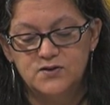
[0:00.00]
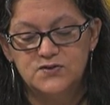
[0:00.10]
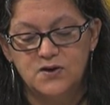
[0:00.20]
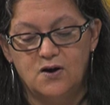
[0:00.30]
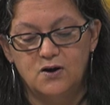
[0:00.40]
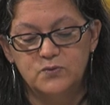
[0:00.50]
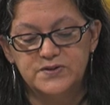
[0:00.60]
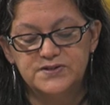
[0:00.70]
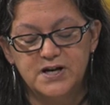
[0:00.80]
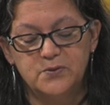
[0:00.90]
song
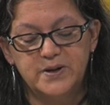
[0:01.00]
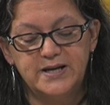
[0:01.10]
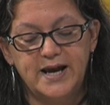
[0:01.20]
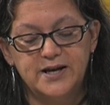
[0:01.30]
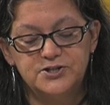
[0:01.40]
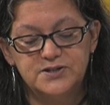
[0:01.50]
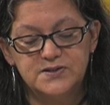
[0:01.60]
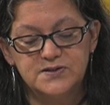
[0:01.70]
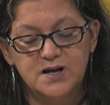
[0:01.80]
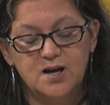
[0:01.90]
with serrated
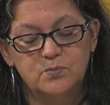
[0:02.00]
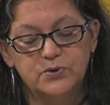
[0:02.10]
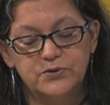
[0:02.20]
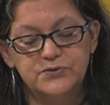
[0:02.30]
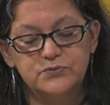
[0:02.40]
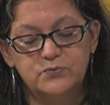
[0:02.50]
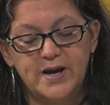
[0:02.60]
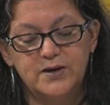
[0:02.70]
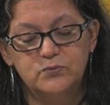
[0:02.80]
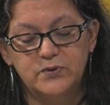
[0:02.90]
edges, burnt
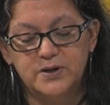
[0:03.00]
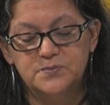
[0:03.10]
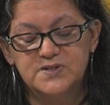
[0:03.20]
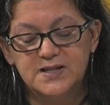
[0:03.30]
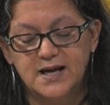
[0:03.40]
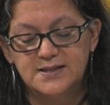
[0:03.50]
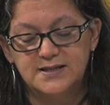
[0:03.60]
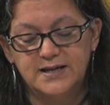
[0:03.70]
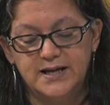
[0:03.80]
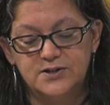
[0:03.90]
red rim
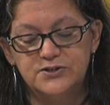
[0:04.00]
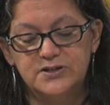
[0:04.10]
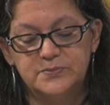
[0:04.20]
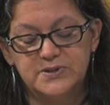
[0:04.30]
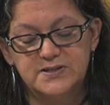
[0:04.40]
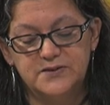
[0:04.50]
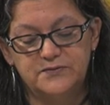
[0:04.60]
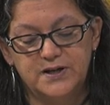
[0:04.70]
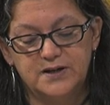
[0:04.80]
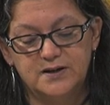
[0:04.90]
slicing into the
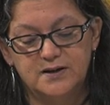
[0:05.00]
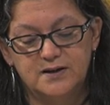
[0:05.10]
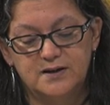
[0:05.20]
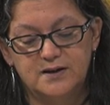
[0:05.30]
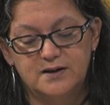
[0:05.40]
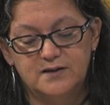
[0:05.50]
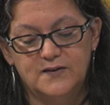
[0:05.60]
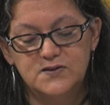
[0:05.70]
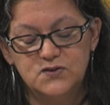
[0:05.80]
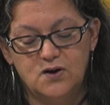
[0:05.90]
Pacific.
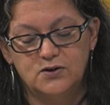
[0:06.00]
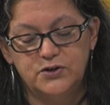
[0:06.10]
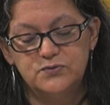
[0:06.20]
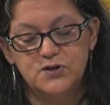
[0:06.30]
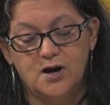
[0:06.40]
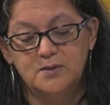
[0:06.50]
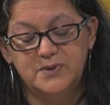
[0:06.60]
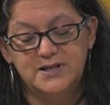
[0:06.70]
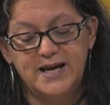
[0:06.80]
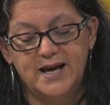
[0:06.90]
The song you taught
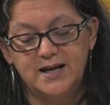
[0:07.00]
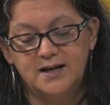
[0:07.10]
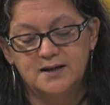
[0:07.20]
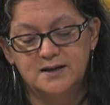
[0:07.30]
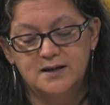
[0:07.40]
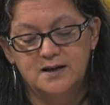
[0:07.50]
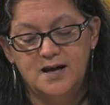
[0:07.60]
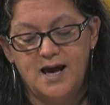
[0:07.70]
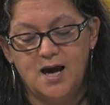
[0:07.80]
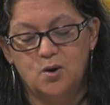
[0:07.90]
me, Daddy,
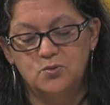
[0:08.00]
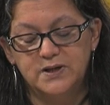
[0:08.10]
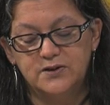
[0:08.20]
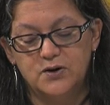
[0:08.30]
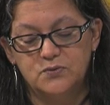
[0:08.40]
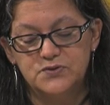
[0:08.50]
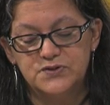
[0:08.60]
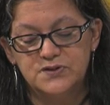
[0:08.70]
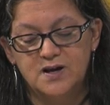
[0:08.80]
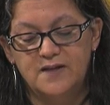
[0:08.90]
howling
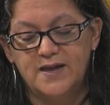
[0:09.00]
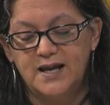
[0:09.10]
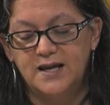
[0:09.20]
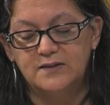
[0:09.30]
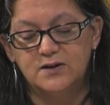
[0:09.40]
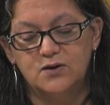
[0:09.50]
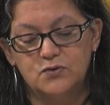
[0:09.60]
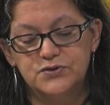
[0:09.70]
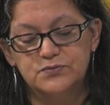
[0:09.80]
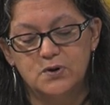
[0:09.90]
notes that hit the
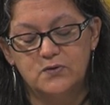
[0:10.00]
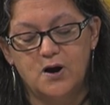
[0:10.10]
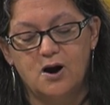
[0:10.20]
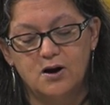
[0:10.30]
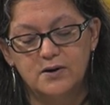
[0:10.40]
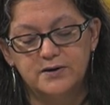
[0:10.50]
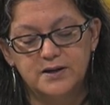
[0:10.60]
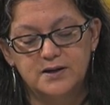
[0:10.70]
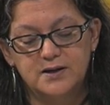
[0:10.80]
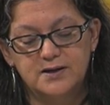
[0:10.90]
ghost road hard,
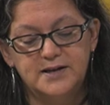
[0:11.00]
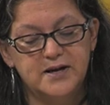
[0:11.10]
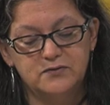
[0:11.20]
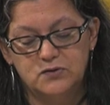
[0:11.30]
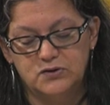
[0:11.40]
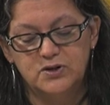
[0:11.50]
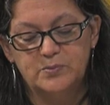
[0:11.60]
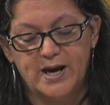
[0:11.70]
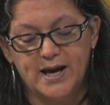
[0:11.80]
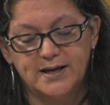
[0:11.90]
never
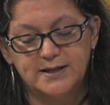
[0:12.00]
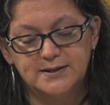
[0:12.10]
look back.